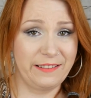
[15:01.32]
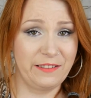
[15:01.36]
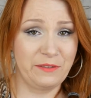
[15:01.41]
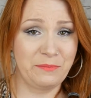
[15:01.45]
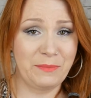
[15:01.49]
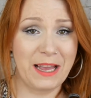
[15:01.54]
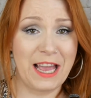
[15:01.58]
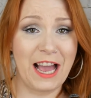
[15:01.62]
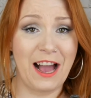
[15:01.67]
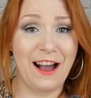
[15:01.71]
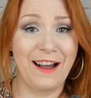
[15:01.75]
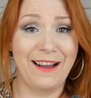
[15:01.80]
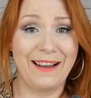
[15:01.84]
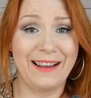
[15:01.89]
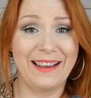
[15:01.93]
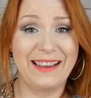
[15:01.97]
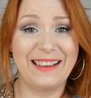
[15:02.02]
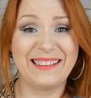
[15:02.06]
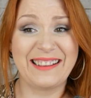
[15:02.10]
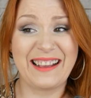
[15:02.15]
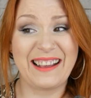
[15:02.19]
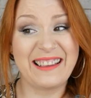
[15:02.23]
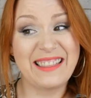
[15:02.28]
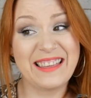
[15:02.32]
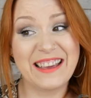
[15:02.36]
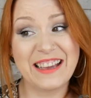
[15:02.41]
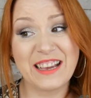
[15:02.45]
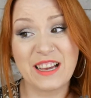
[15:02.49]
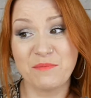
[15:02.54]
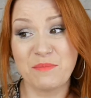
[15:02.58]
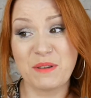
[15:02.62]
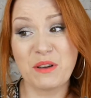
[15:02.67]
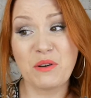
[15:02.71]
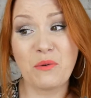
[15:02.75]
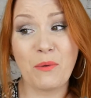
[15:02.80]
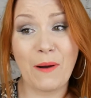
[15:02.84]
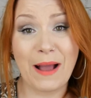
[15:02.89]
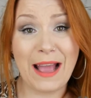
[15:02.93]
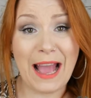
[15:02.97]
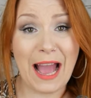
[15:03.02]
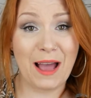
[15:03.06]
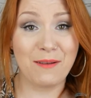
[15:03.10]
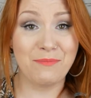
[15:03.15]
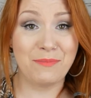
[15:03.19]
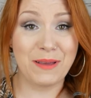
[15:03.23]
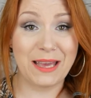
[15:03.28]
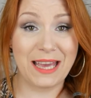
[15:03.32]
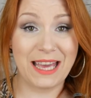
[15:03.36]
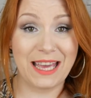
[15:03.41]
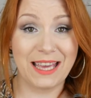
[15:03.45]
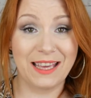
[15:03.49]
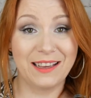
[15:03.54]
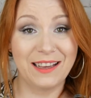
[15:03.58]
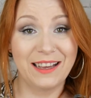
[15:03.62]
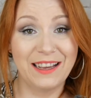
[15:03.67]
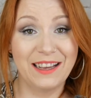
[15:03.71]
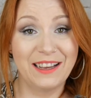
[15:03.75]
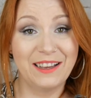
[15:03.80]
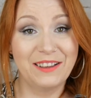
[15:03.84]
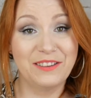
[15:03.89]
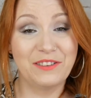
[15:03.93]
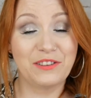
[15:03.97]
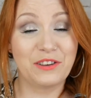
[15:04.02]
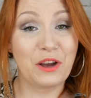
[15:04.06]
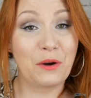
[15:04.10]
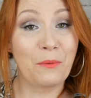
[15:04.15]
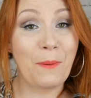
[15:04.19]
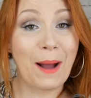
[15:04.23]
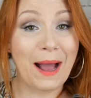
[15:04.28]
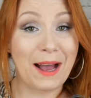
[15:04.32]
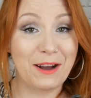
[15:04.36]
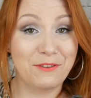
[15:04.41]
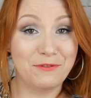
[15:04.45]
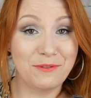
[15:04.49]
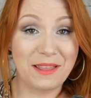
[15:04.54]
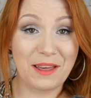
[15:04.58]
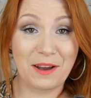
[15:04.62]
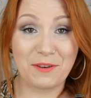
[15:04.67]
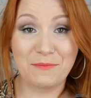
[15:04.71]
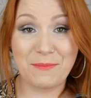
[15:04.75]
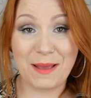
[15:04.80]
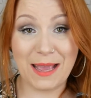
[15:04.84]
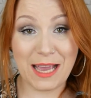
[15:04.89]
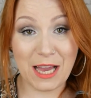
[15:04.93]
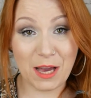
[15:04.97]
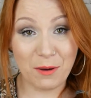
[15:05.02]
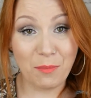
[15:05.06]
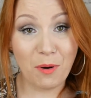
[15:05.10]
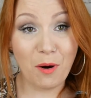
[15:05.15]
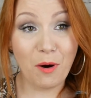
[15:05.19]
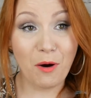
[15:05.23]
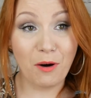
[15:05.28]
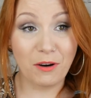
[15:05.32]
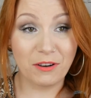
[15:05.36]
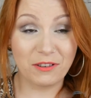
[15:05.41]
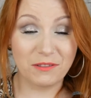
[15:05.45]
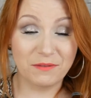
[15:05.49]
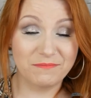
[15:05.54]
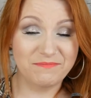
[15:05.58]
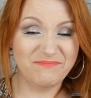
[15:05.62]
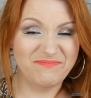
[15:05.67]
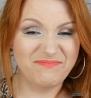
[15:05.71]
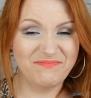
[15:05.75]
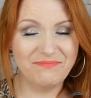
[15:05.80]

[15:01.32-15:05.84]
under my eyes, I think I'd be quite happy to go out without makeup on.